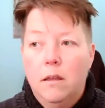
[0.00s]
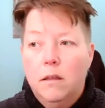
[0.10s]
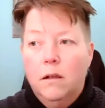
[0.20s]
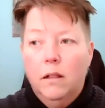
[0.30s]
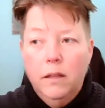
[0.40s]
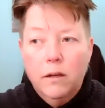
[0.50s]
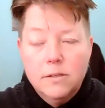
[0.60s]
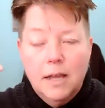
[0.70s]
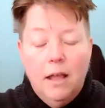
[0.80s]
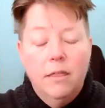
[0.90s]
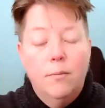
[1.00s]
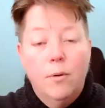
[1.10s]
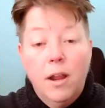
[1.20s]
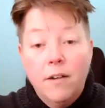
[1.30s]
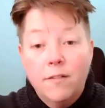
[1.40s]
clears out the
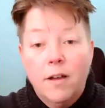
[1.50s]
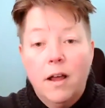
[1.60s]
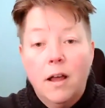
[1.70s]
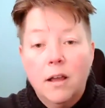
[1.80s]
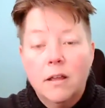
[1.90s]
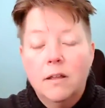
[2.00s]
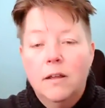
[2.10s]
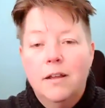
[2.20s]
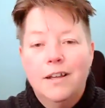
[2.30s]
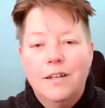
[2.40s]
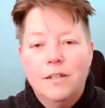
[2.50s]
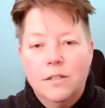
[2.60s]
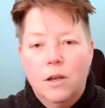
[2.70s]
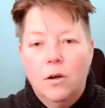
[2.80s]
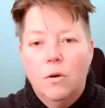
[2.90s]
brain fog.
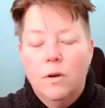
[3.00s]
So